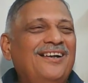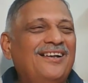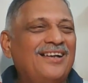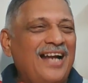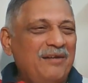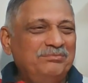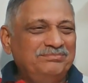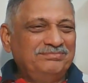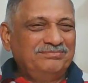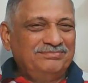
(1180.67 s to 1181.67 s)
Ram,
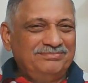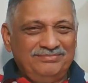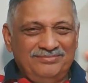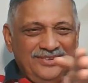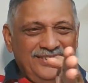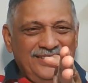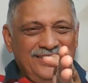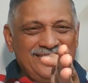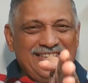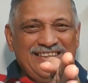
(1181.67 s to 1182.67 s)

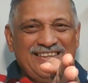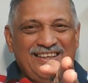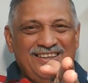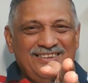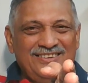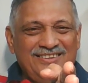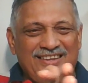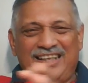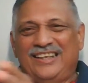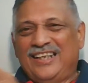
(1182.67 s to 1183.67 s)
Sita,
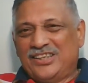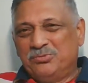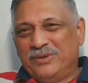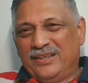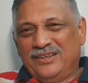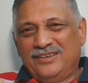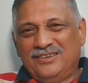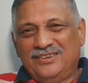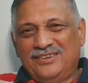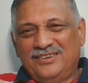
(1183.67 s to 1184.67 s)
and Lakshman
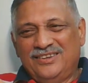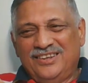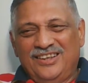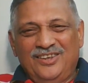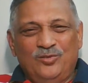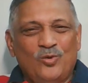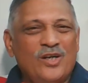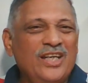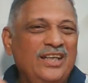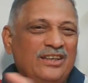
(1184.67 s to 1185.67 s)

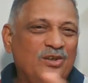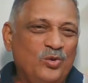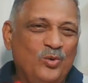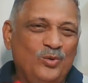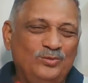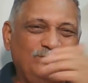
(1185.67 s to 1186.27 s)
walking in a row,